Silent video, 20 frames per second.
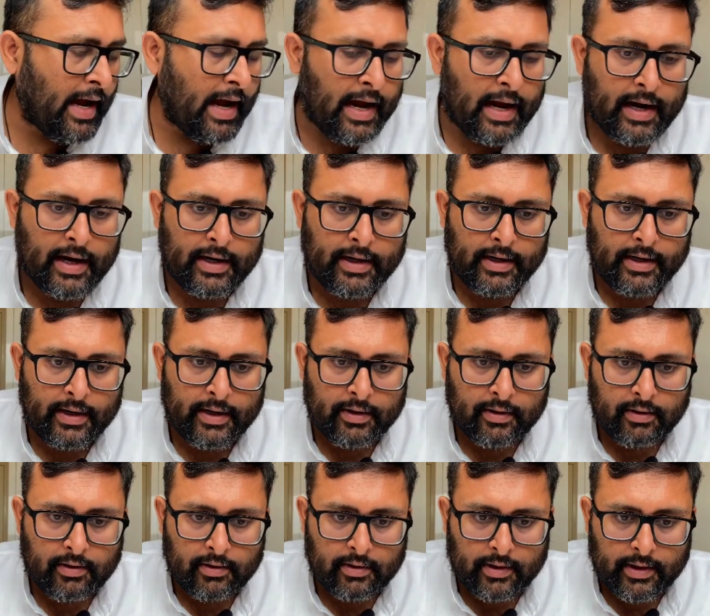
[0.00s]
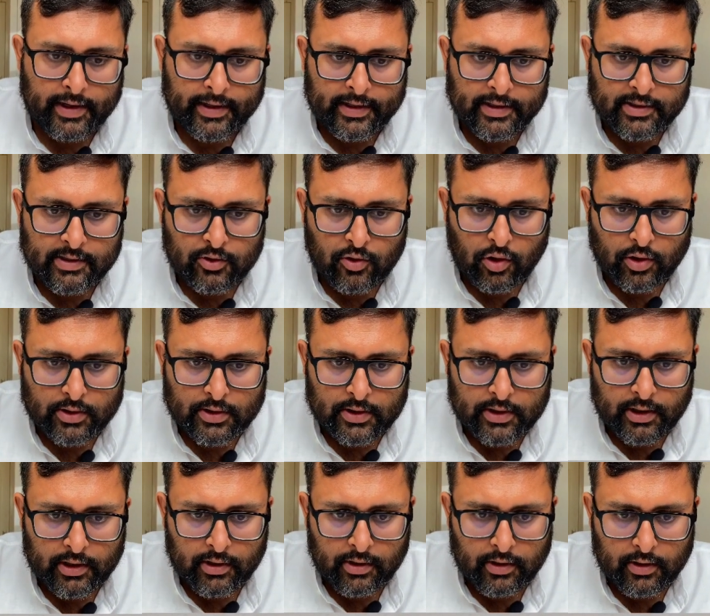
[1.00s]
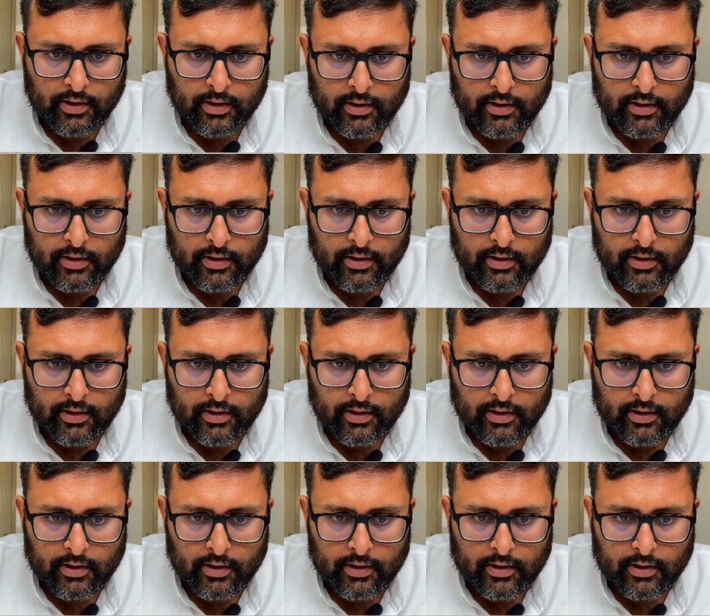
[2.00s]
And it is costing,